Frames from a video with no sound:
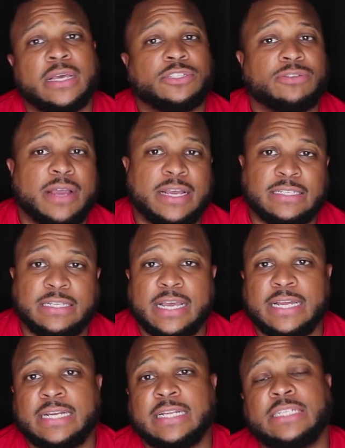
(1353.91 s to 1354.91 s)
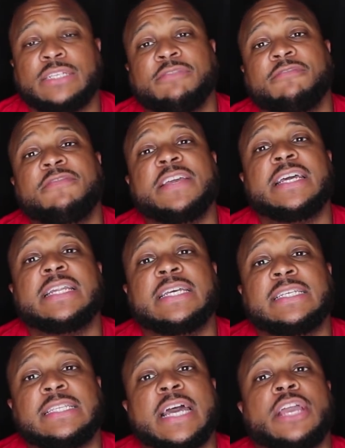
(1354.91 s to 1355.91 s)
translate it into
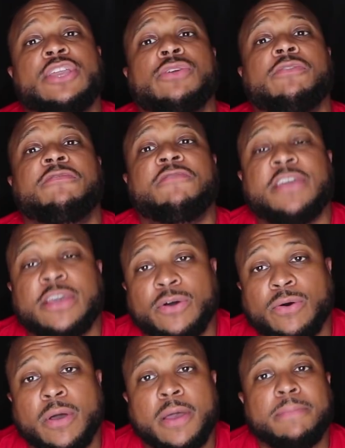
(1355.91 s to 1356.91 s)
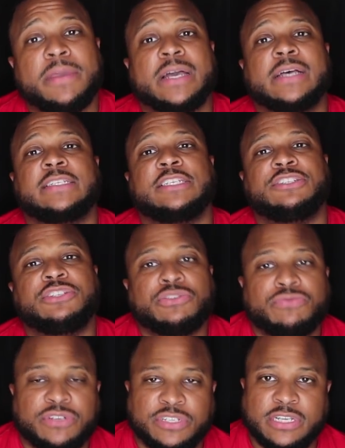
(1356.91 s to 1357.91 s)
feelings that you feel because he's
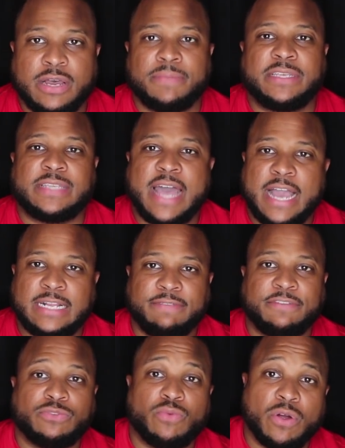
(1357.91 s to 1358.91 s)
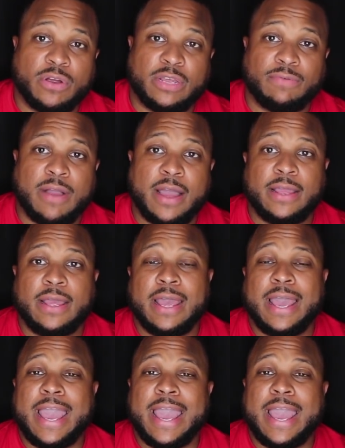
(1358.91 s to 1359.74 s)
doing something, he's active, he's working, right?